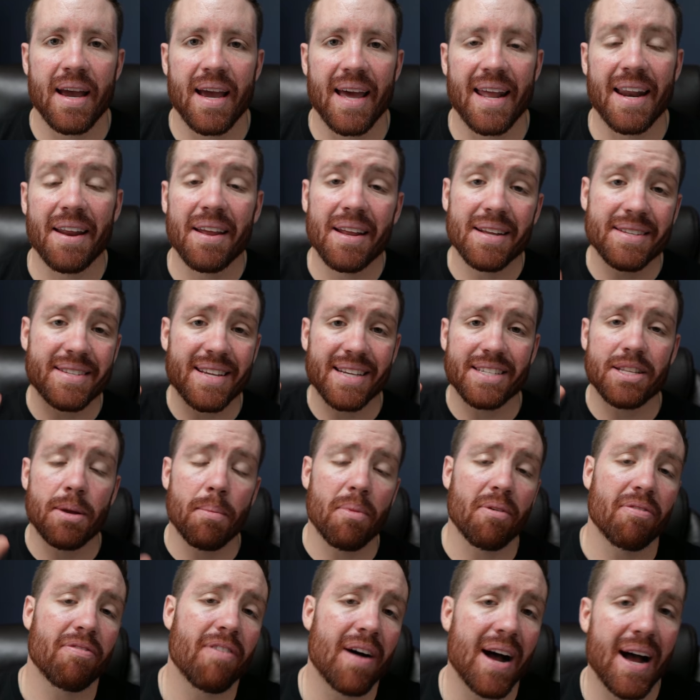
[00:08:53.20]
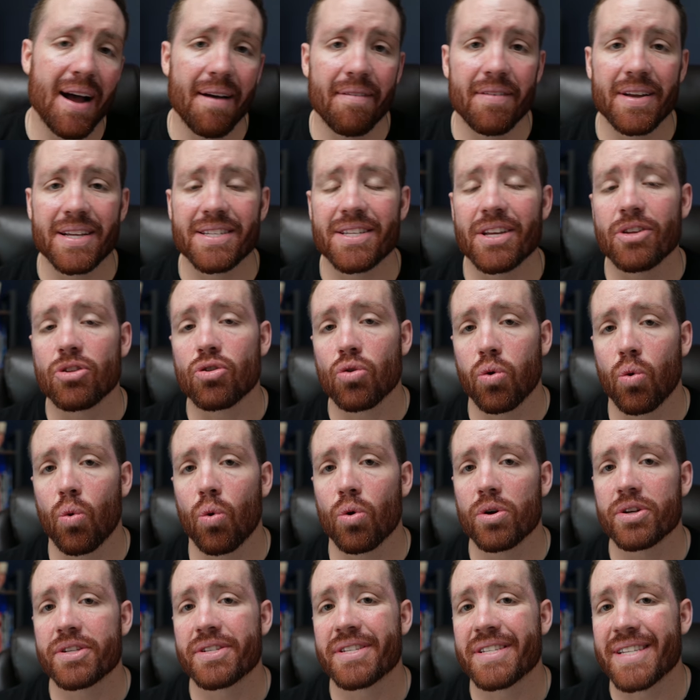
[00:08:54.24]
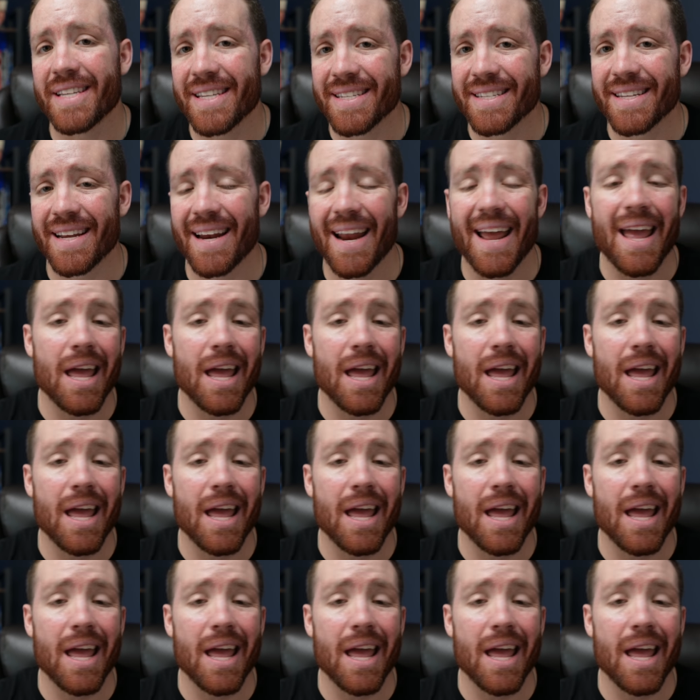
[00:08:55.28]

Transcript: And then it says number five is the tourist season